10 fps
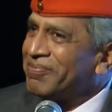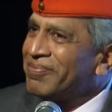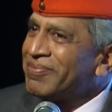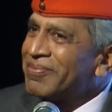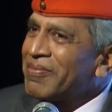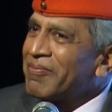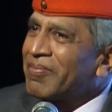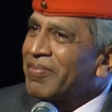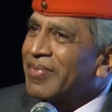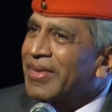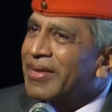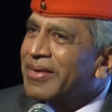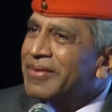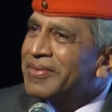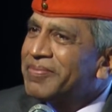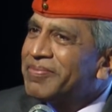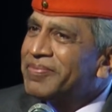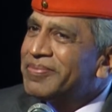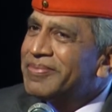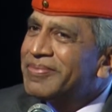
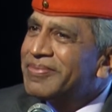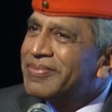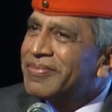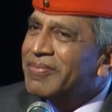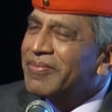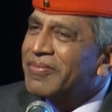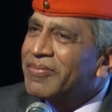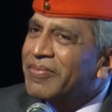No one is speaking in this clip.